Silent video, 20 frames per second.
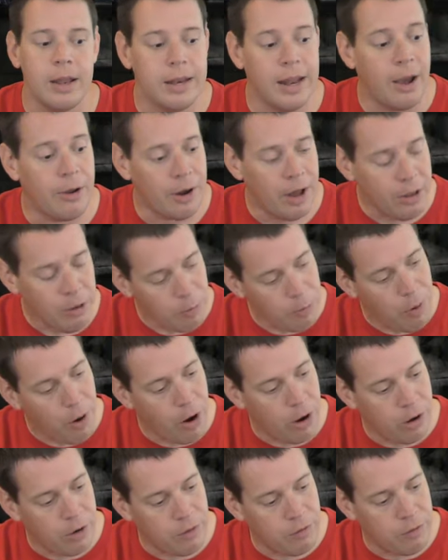Now another
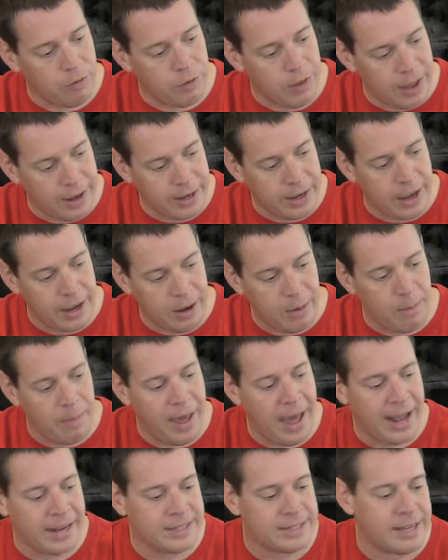part of that kind of
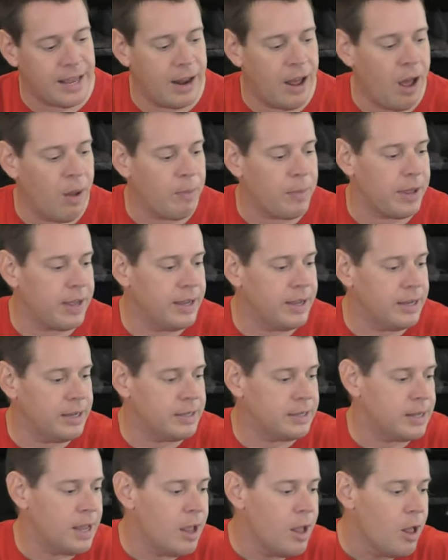backs that up
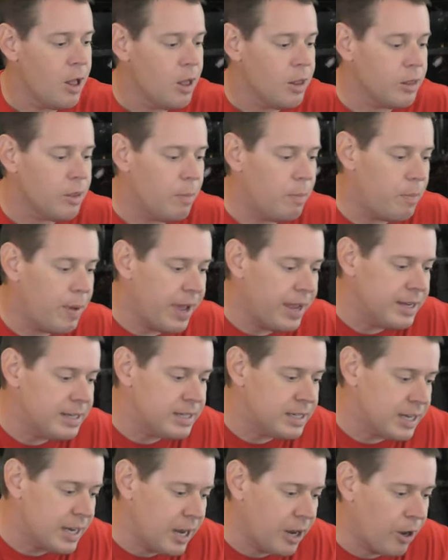is the
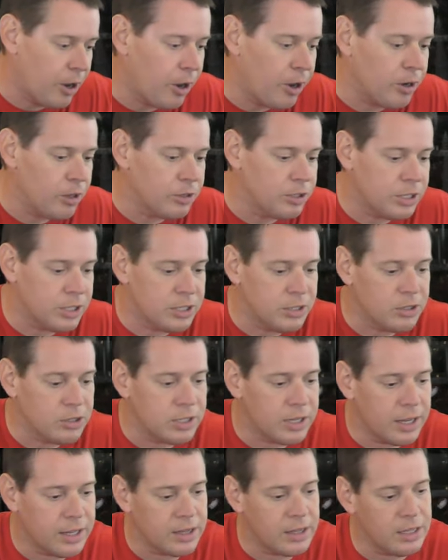base here just
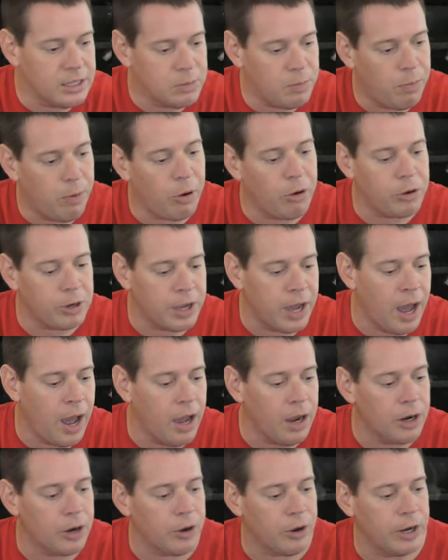looks like this burnt
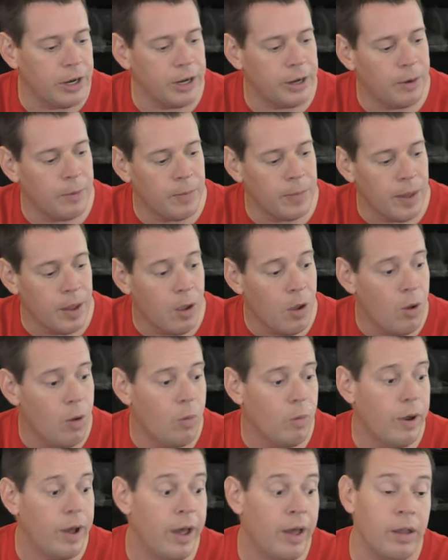concrete.
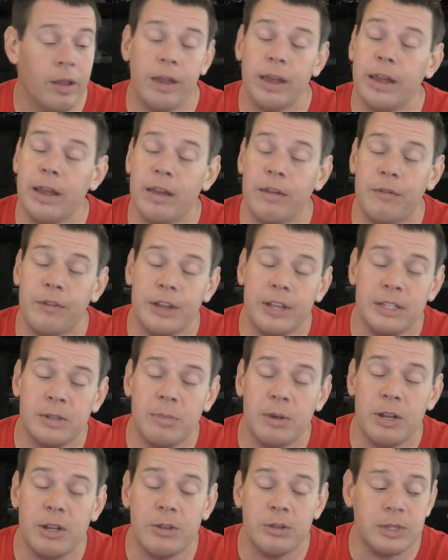Well, if he's
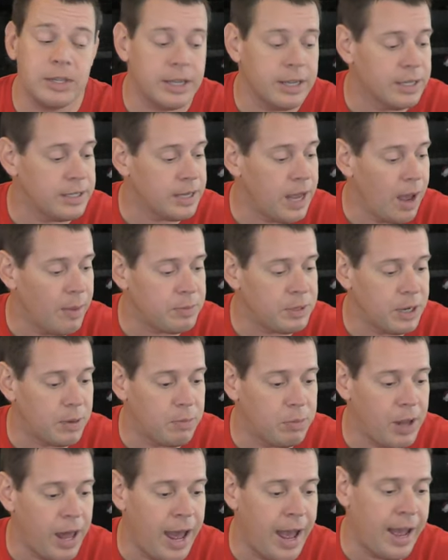been using his
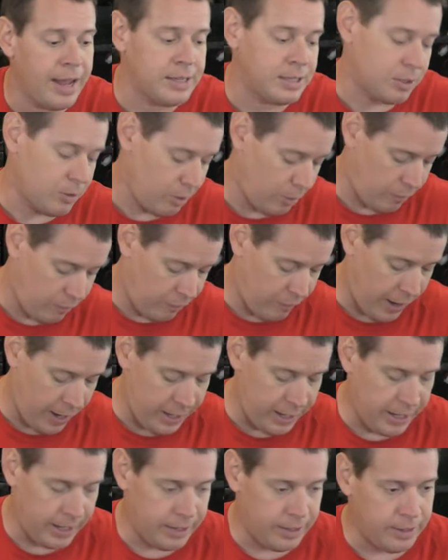optic blast or
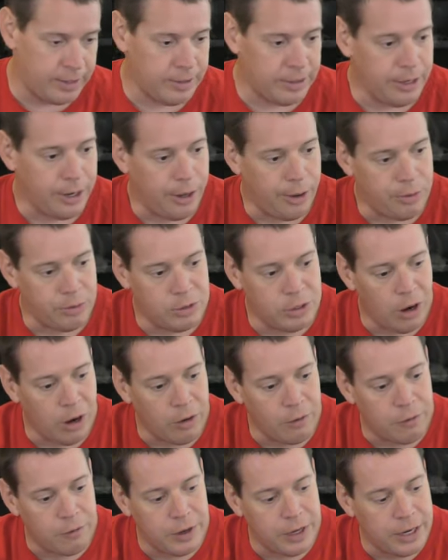fighting, you know,
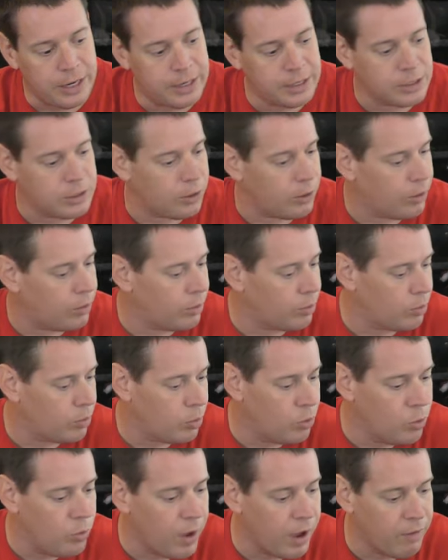Dark Phoenix or
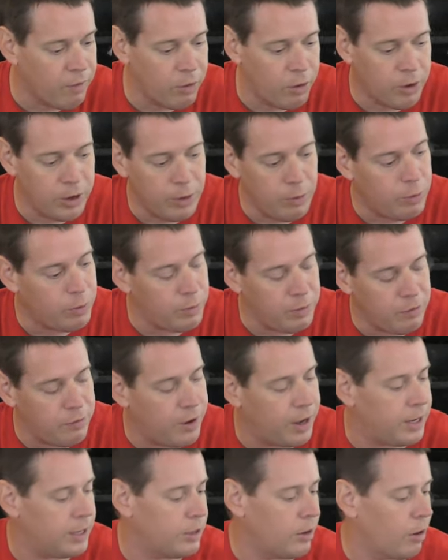whoever, he wouldn't be
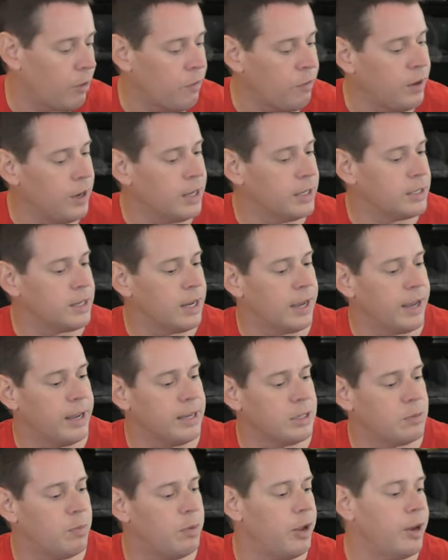fighting Dark Phoenix, I
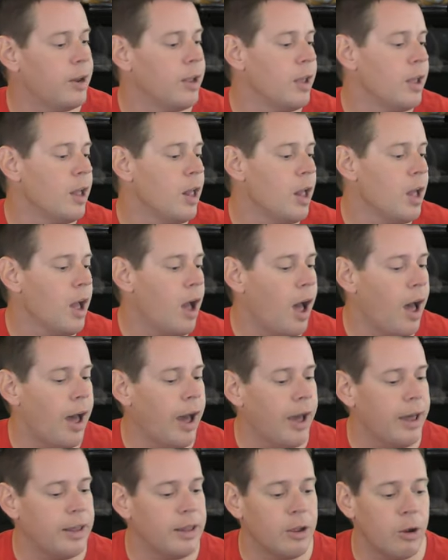guess, but
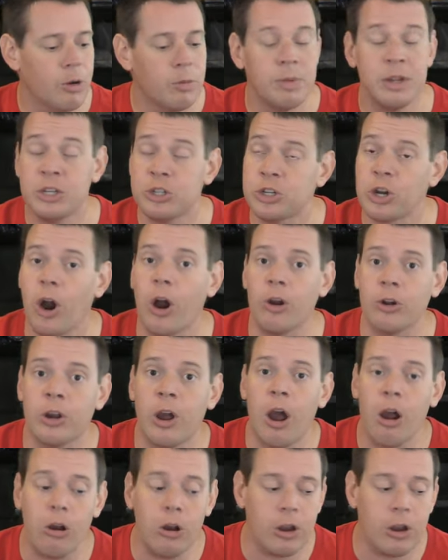there would be charred